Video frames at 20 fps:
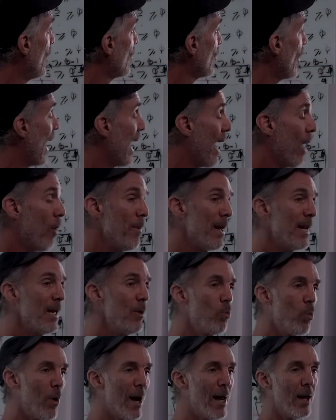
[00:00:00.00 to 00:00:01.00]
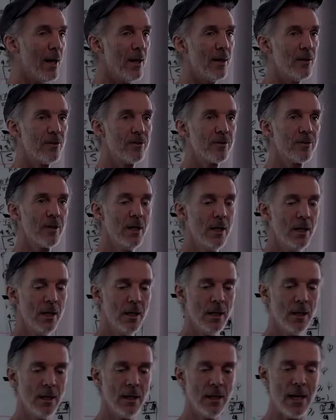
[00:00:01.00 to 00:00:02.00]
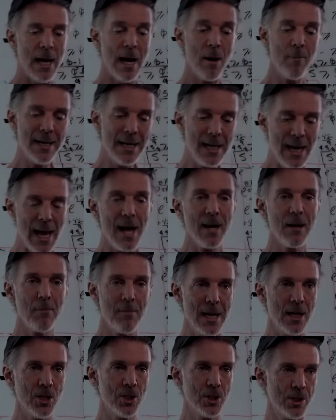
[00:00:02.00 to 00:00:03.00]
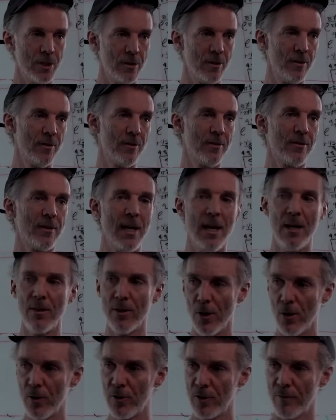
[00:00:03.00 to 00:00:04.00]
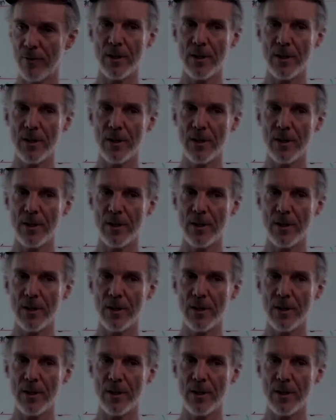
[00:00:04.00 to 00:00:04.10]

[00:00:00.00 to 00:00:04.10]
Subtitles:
So how many ways, how many animations can those